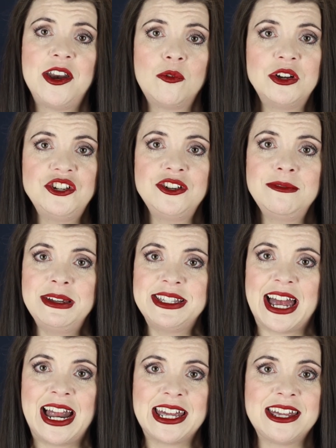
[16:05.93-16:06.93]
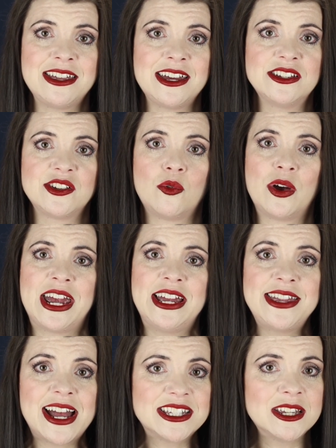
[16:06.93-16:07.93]
don't want you to miss anything, so hit
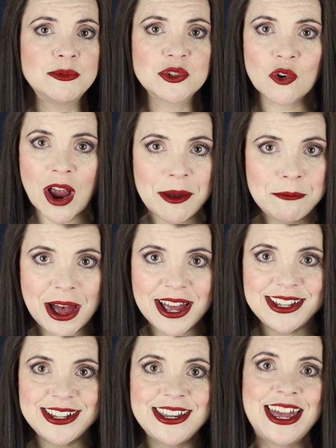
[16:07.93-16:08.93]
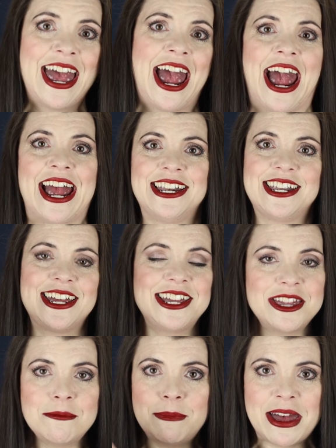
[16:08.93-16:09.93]
that subscribe button and hit
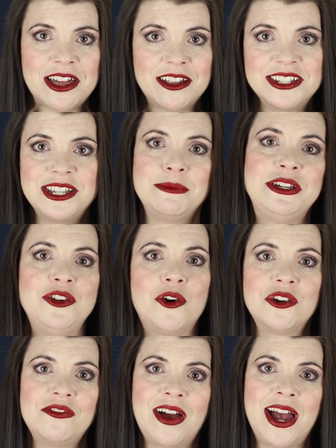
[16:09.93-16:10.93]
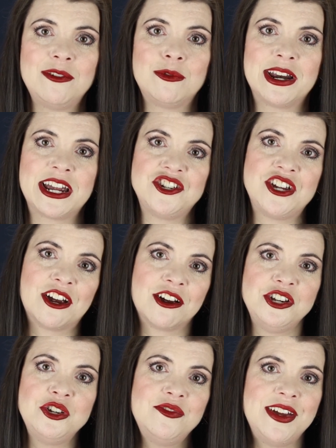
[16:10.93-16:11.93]
the bell to be notified when I share a
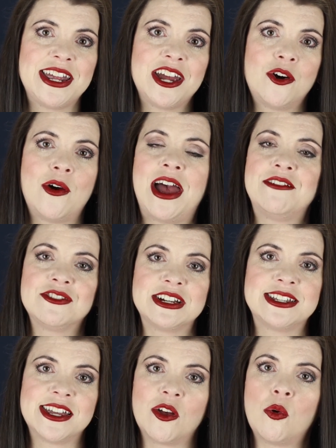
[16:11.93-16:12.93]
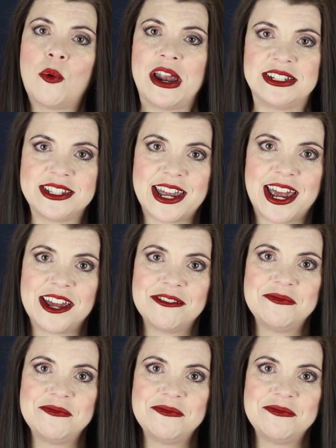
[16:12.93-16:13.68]
new video every single Wednesday.